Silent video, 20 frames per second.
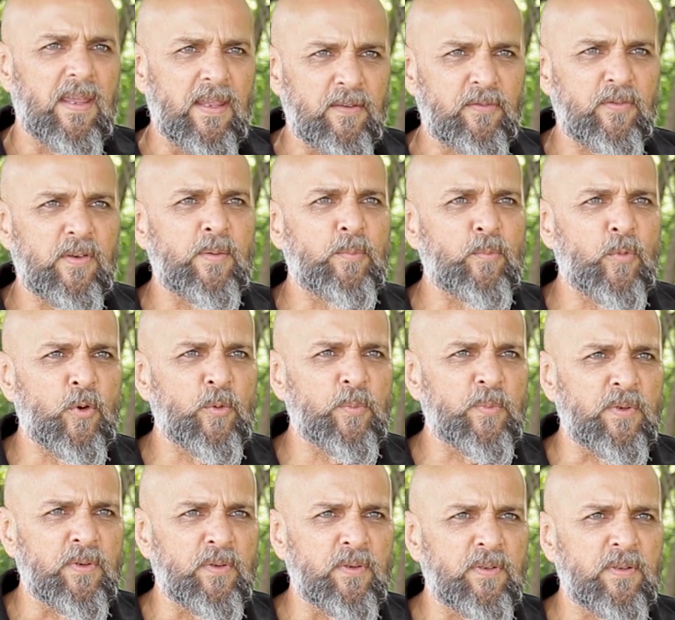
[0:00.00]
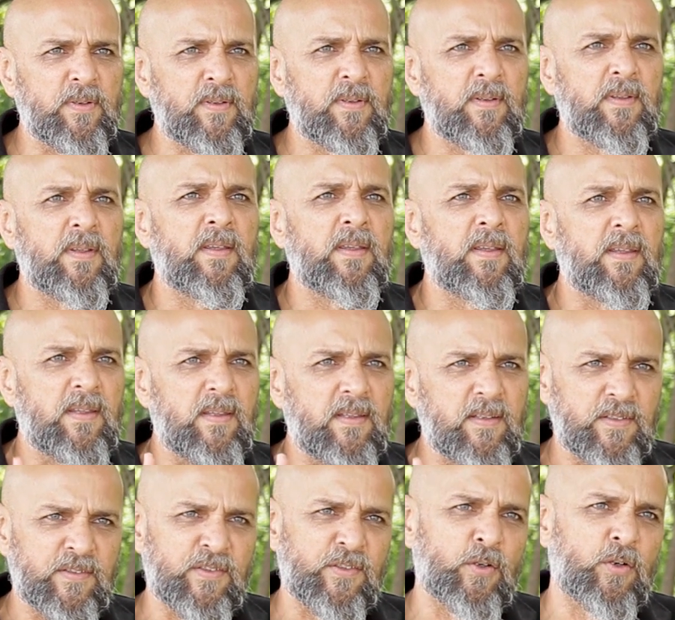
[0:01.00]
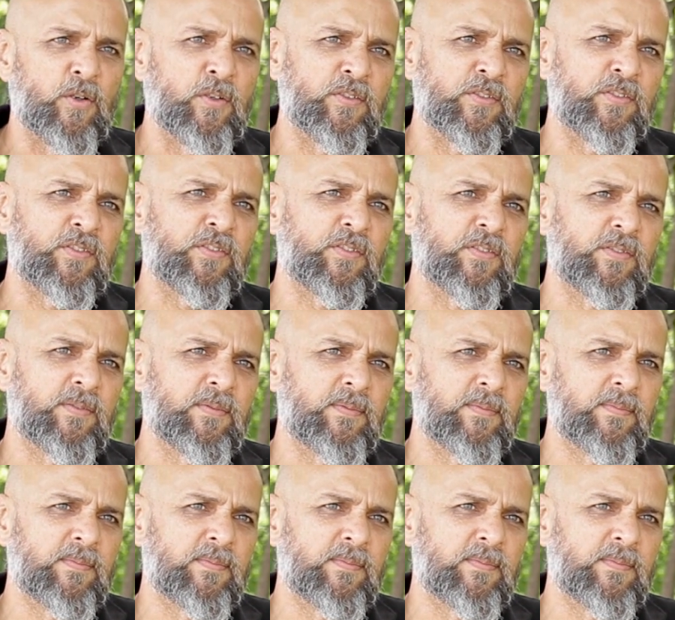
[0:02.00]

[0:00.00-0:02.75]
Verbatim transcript: every moment is yours.